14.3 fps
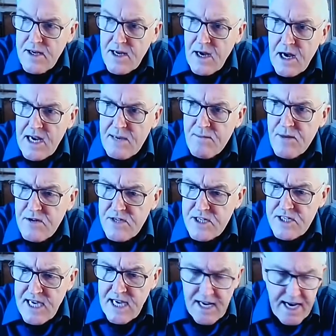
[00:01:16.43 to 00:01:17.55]
Now, I am going to
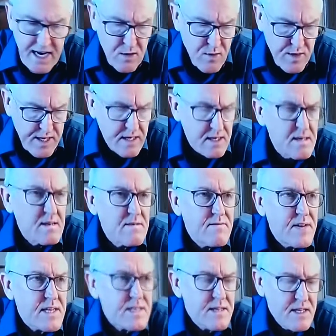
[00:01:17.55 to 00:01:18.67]
tell you how we can, in
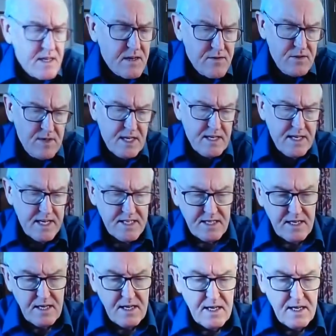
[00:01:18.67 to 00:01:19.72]
fact, I think I'll do that next.